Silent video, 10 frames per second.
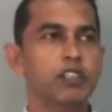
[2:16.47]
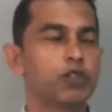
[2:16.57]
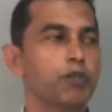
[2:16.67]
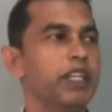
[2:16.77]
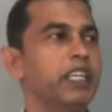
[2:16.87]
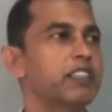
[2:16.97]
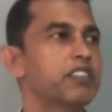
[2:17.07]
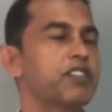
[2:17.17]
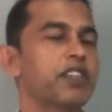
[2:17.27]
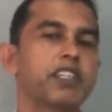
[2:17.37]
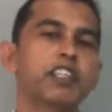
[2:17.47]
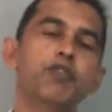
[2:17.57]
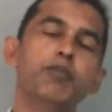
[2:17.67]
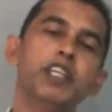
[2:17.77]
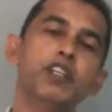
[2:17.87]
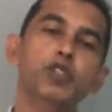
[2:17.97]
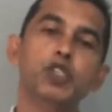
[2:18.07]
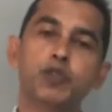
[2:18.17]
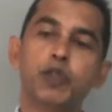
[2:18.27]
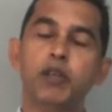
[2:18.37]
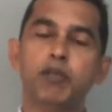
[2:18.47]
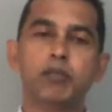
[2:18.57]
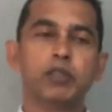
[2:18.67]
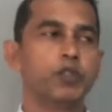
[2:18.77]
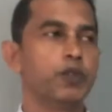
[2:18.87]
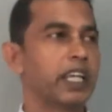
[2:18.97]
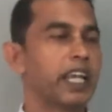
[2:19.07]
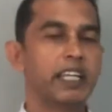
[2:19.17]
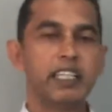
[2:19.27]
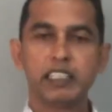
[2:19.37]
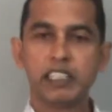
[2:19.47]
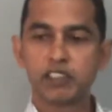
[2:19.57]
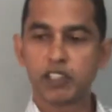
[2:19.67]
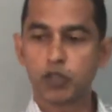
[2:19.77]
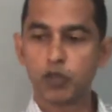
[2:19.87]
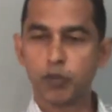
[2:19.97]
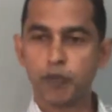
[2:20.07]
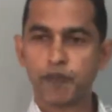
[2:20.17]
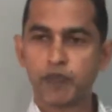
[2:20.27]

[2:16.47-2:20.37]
So being constructive, being useful, doing handy things at home.